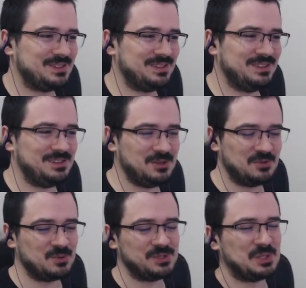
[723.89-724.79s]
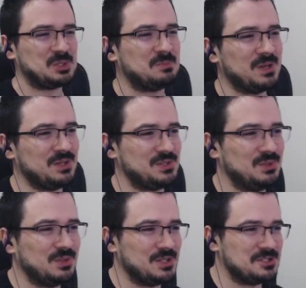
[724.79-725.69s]
The wooden spikes
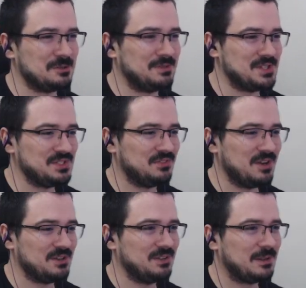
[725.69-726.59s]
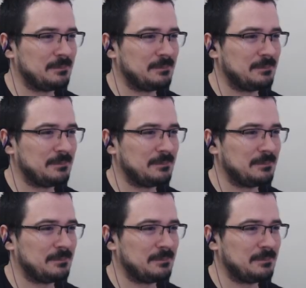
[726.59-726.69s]
do the job just fine.